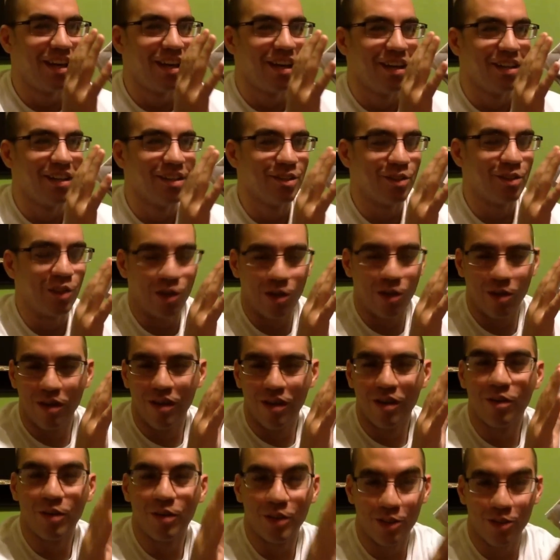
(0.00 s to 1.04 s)
So
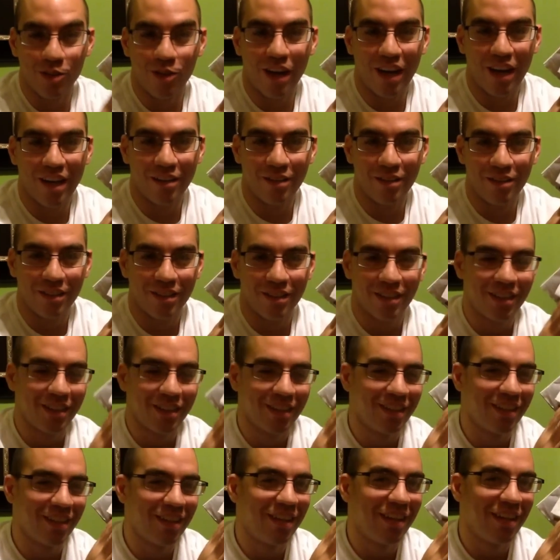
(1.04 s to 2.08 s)
we drive,
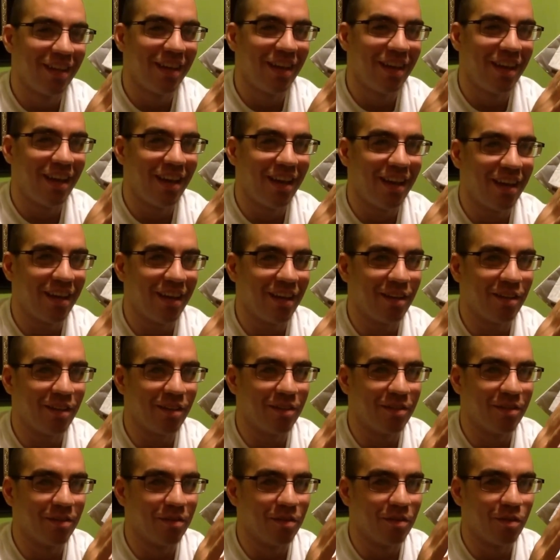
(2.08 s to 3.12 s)
and
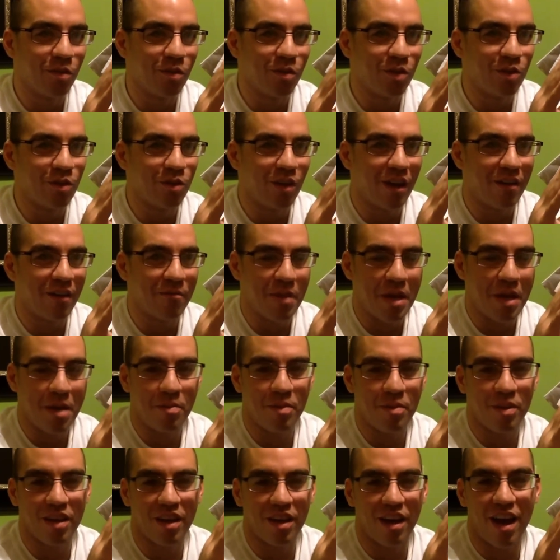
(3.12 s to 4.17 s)
we drive
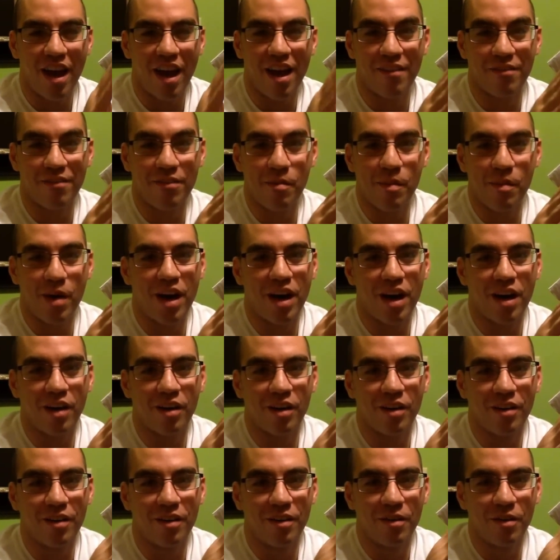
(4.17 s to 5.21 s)
maybe a half a
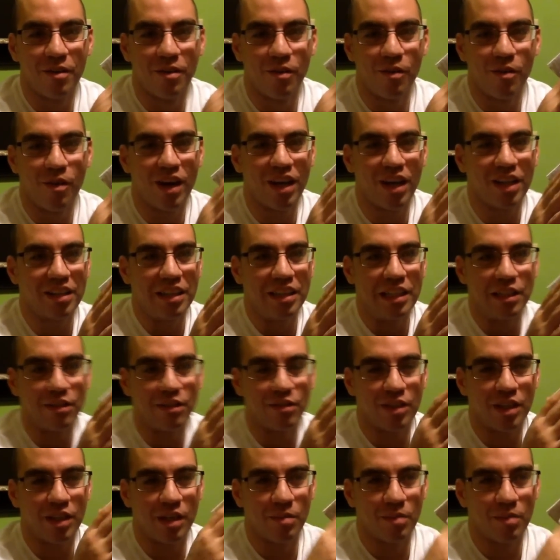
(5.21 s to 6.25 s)
mile while I leave,
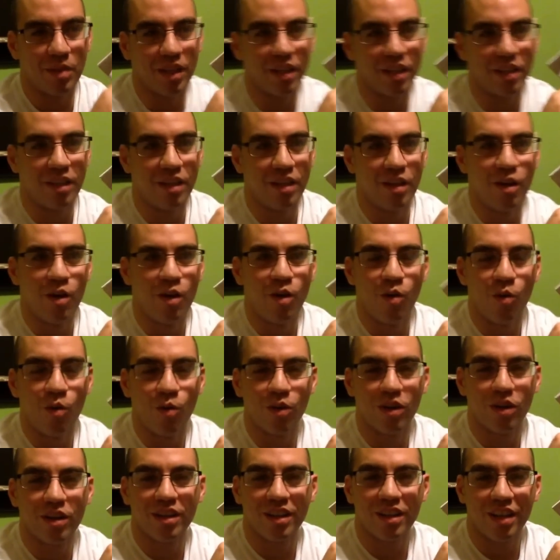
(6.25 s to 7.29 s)
and I'm like,
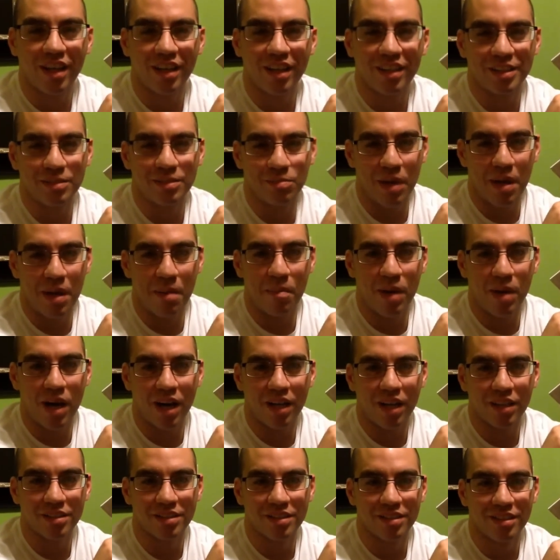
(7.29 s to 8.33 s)
where the heck is my
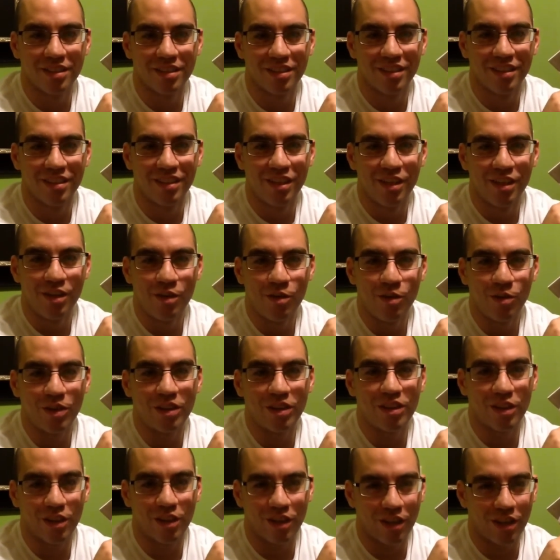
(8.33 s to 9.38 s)
box with
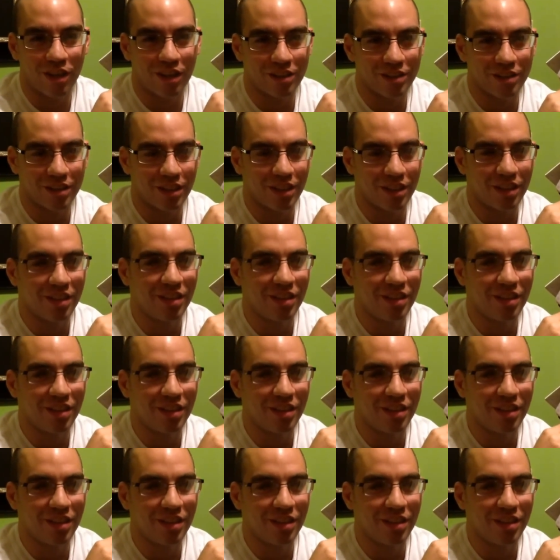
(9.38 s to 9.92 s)
the cards in it?